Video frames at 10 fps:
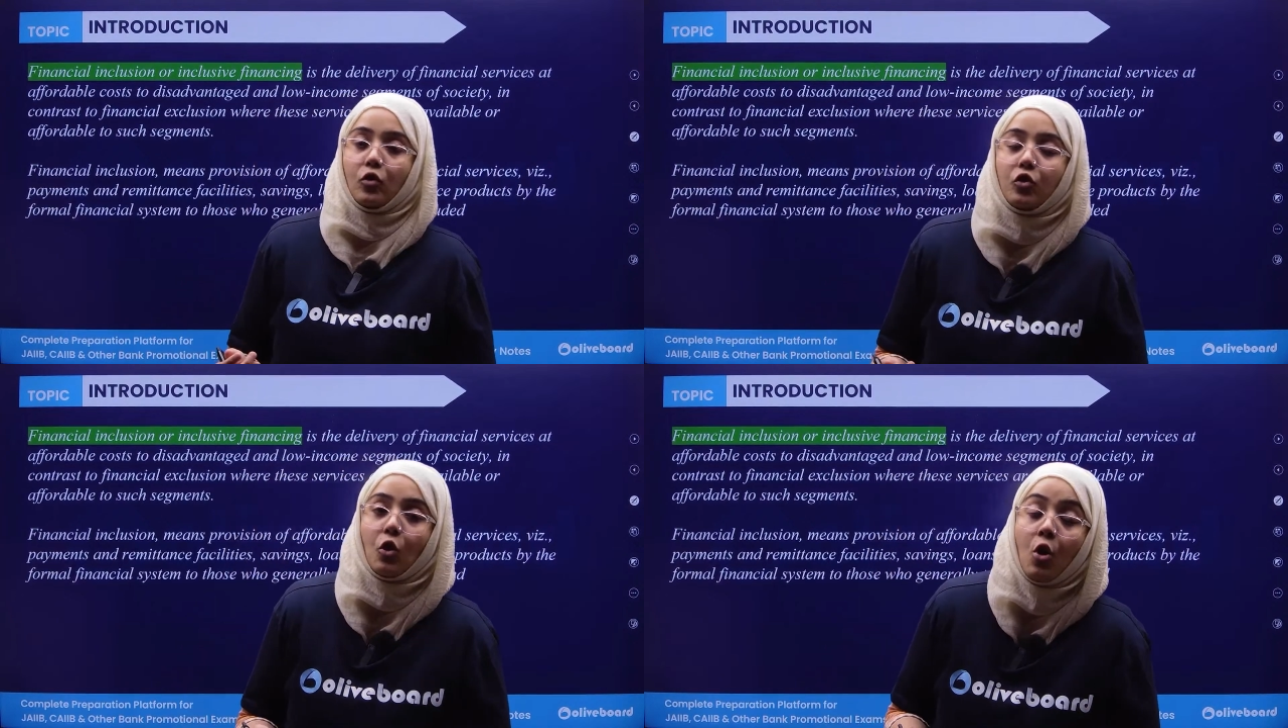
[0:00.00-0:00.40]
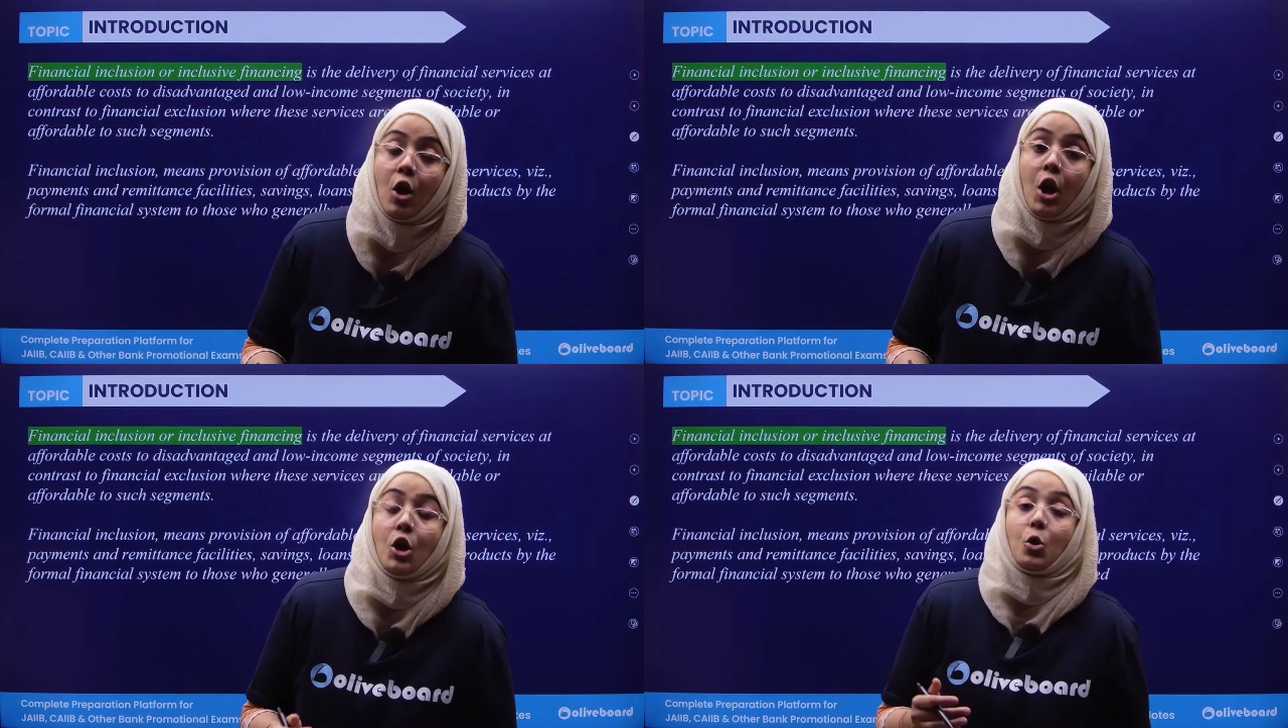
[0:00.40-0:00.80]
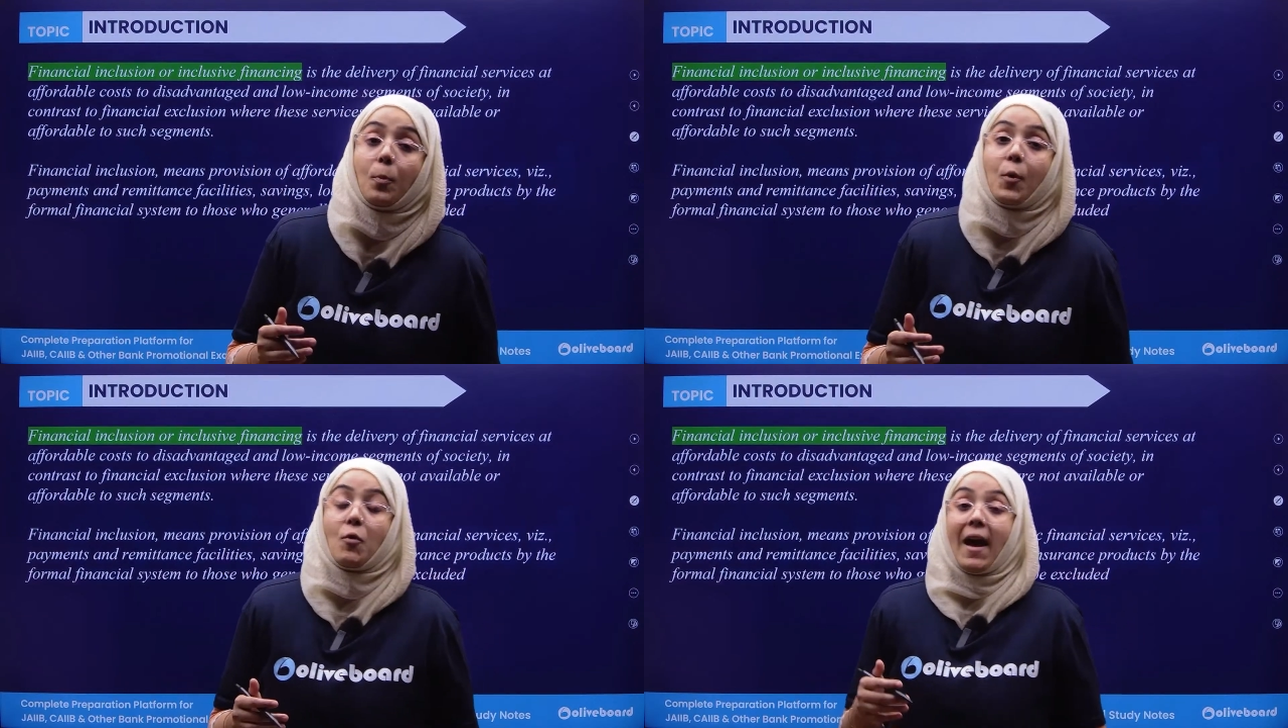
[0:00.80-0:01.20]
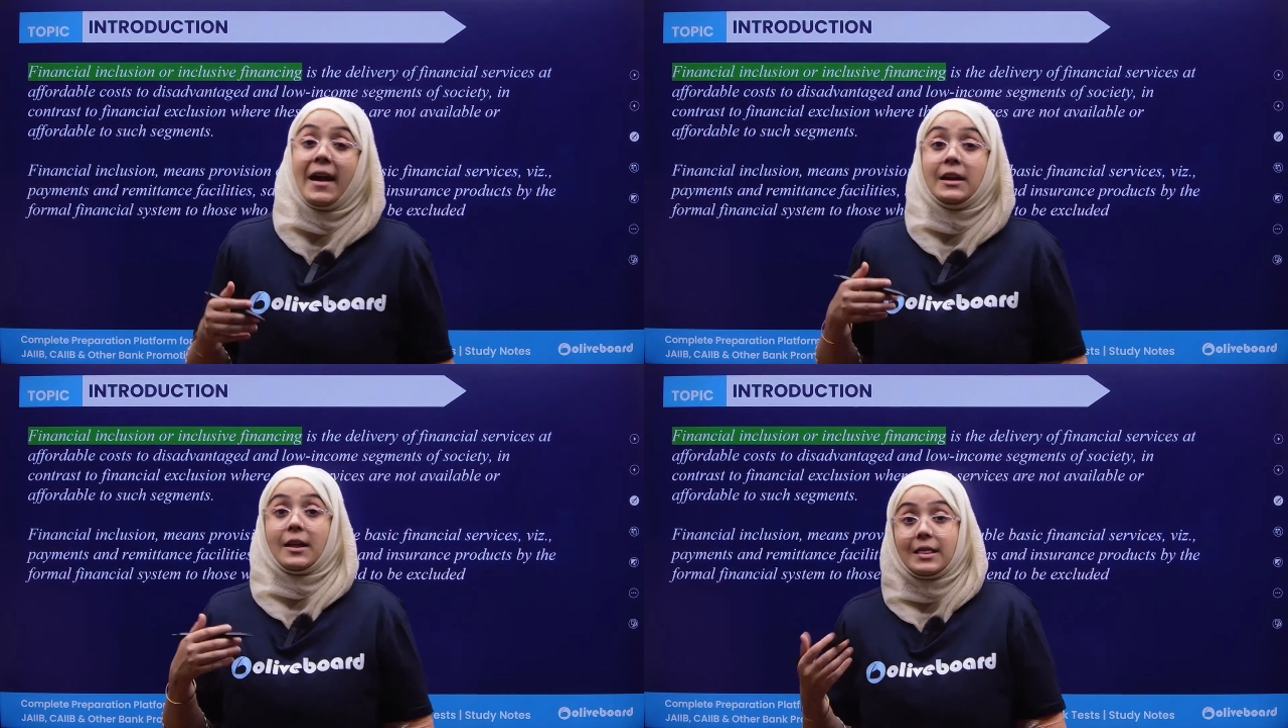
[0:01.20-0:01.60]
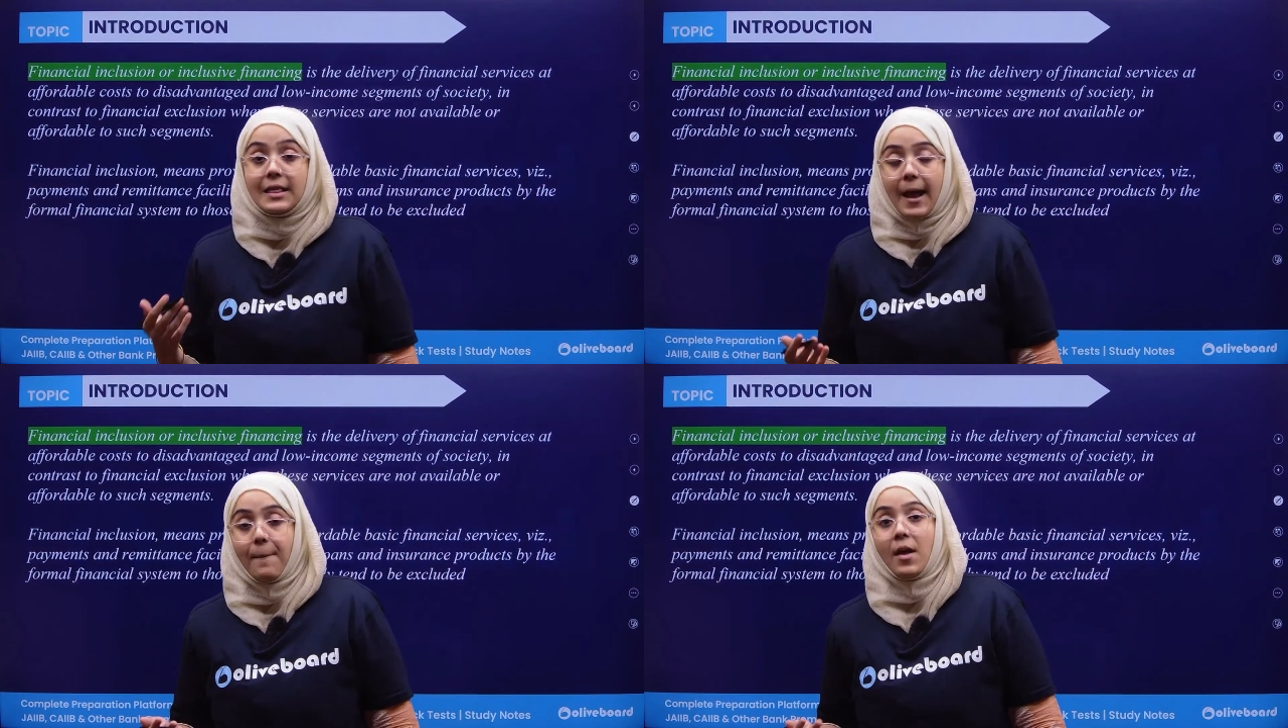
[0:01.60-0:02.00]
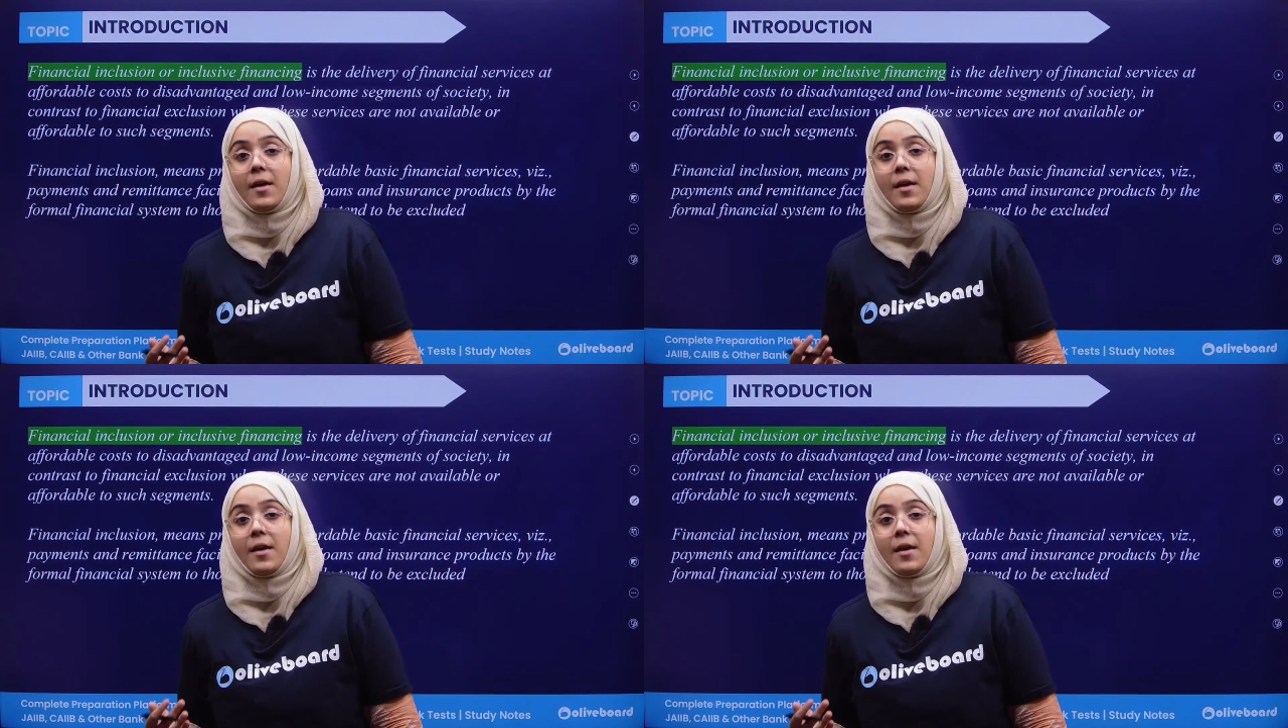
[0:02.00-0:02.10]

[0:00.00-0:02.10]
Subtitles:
So to provide them